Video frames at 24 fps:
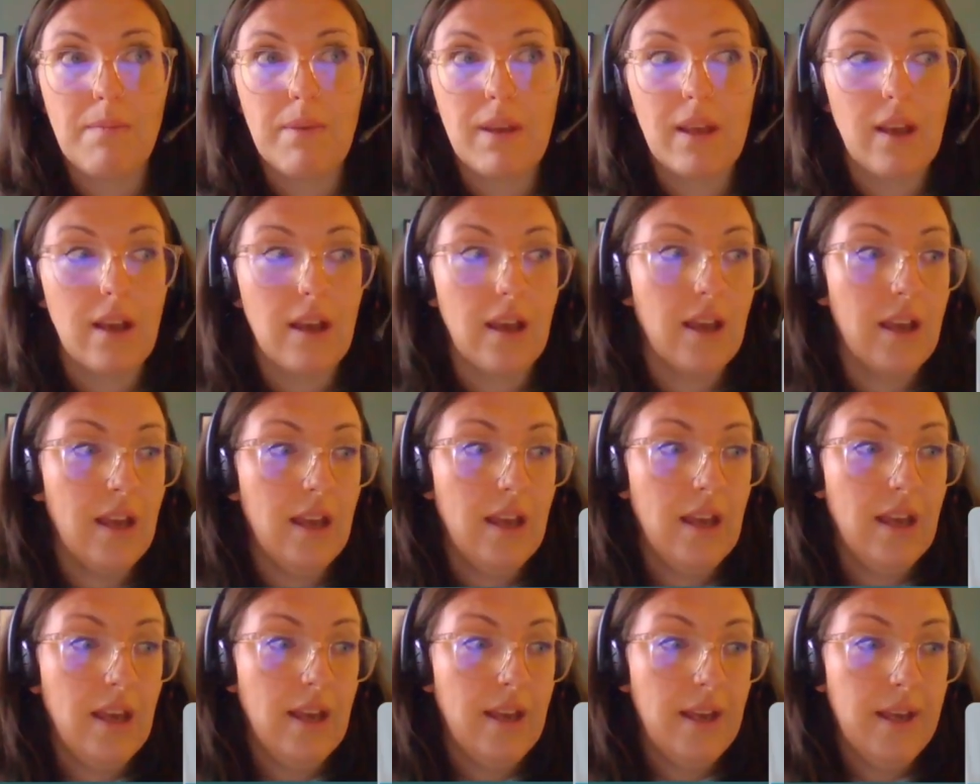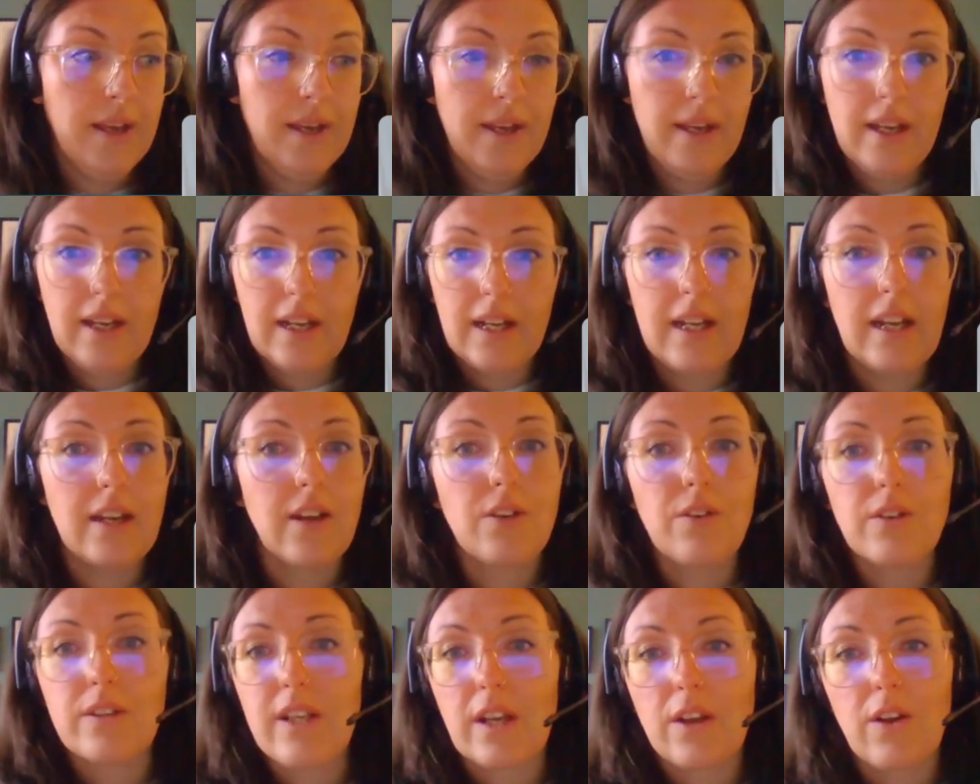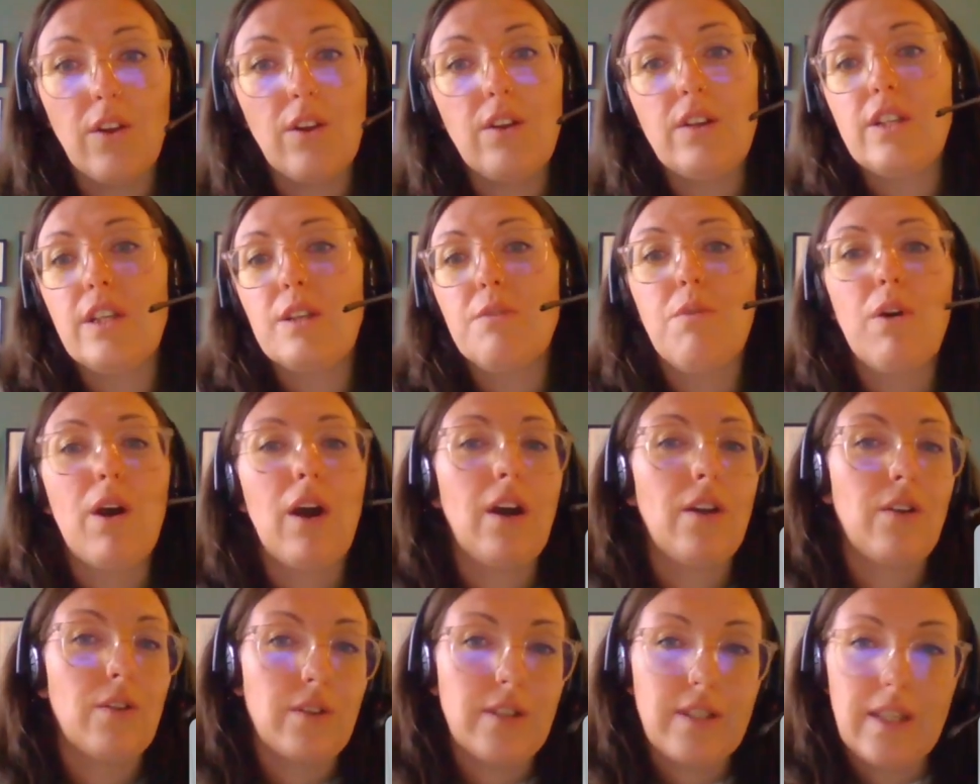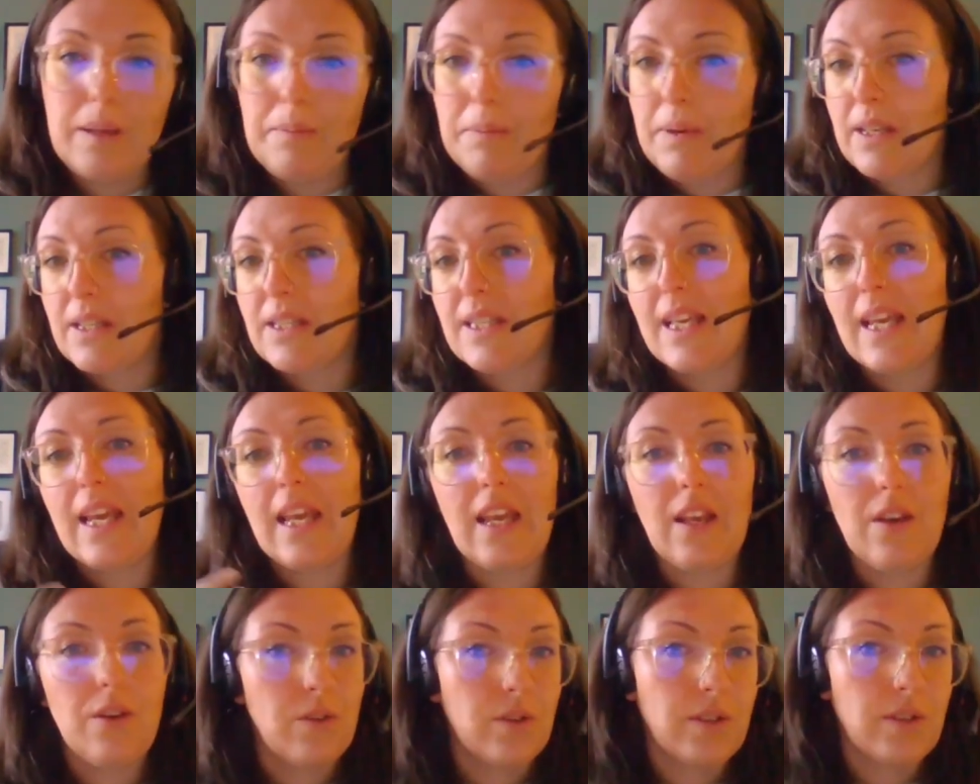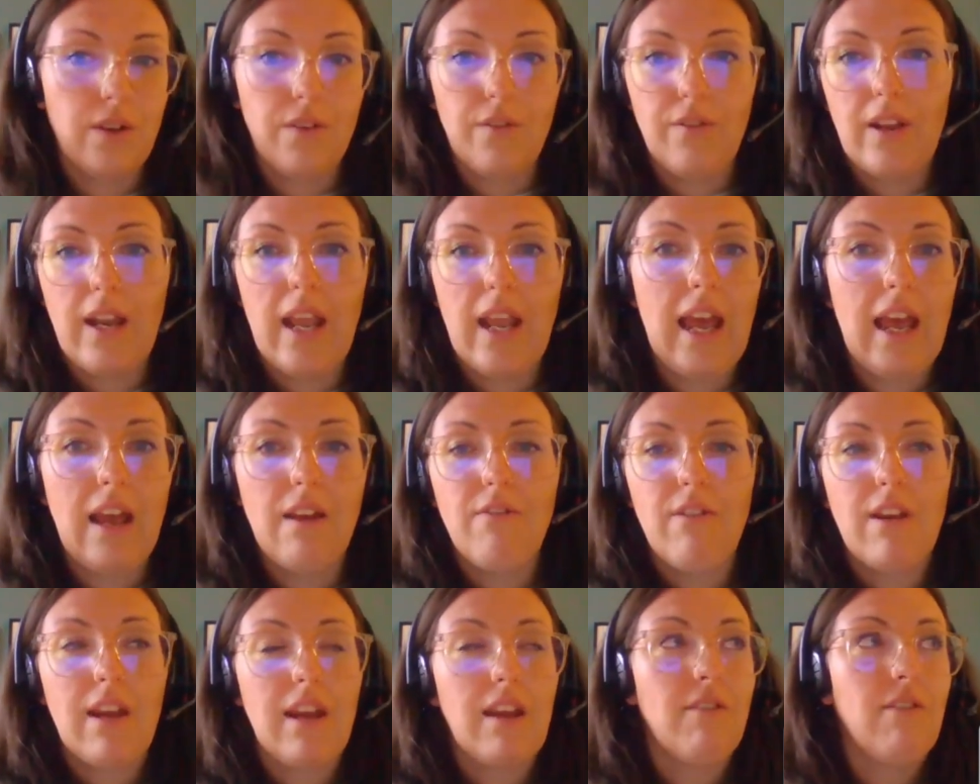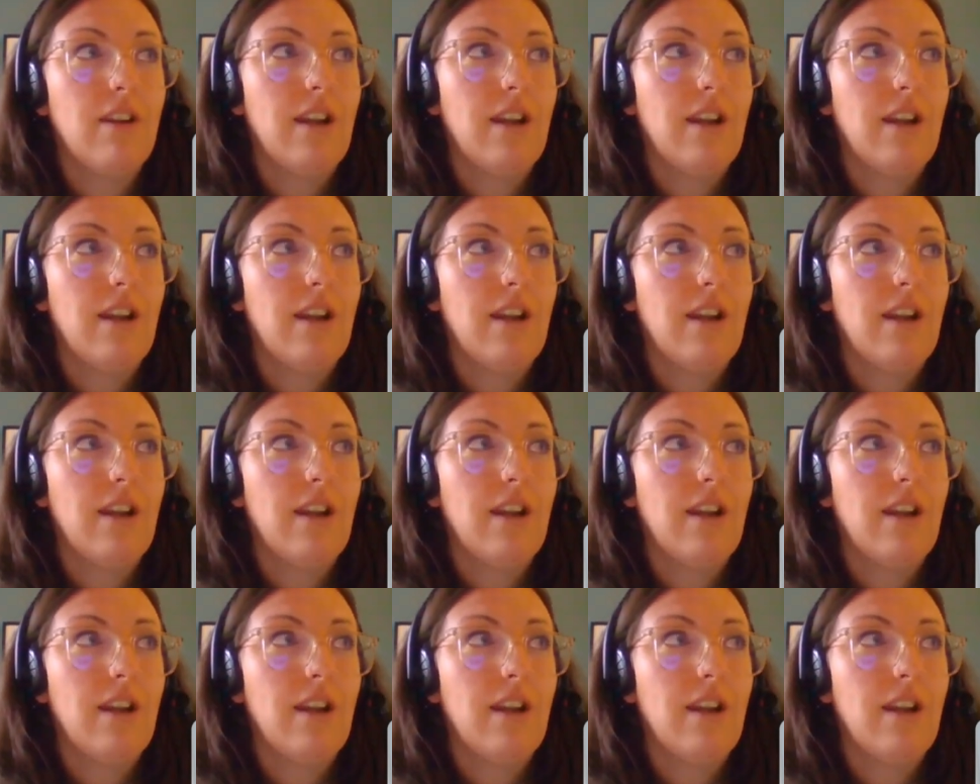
maybe a clinical psychology one or CBT or sort of an area.